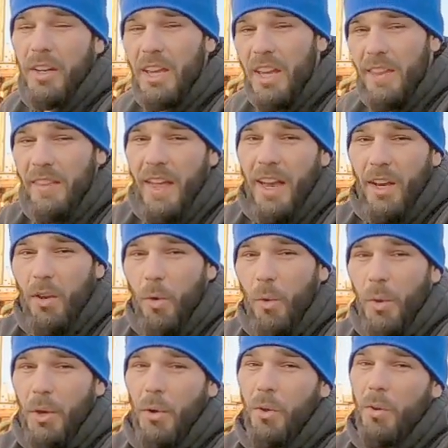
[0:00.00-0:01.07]
in that
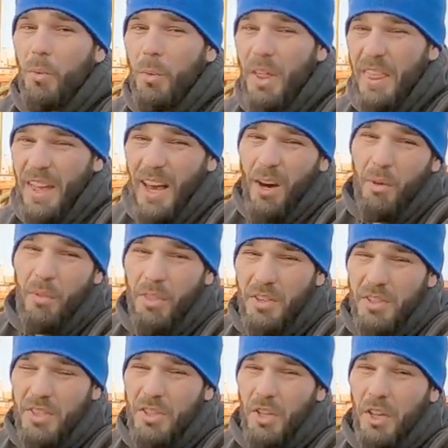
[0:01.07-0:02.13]
coil without
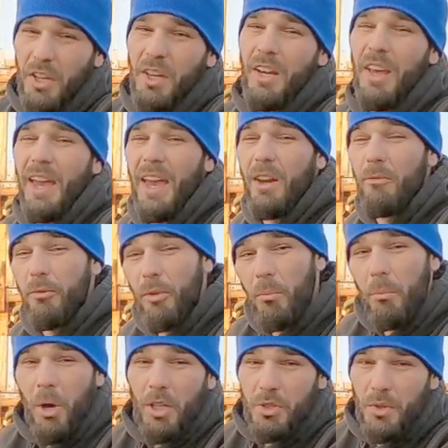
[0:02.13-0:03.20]
the sun and for
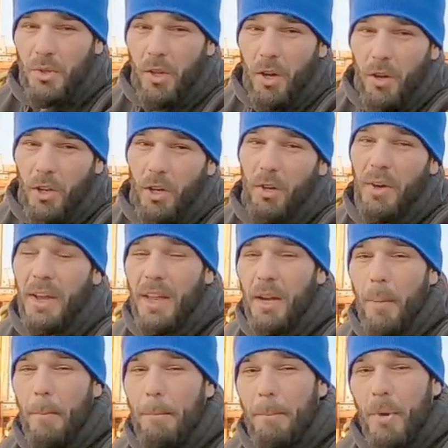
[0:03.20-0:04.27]
much longer and
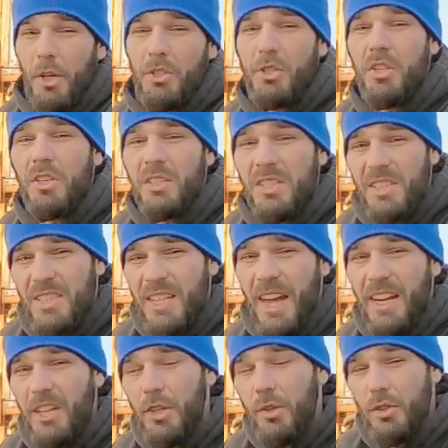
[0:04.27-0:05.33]
a much
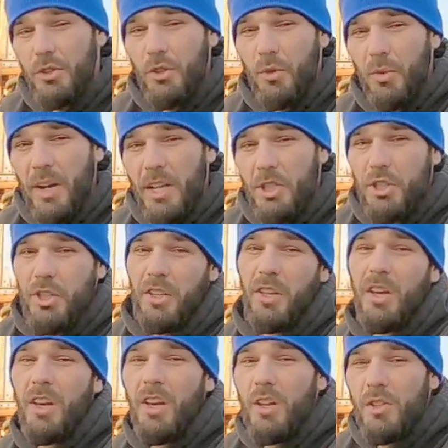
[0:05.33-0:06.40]
steadier duration